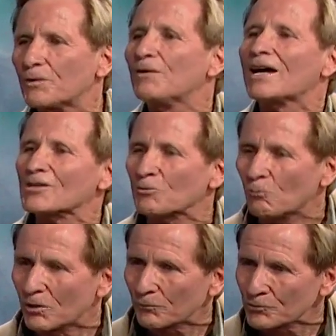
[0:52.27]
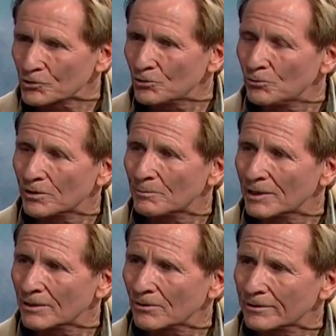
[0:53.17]
the vast, wonderful stew of the
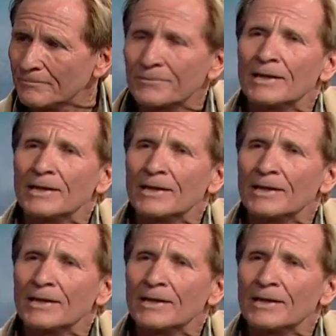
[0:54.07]
Bay Area.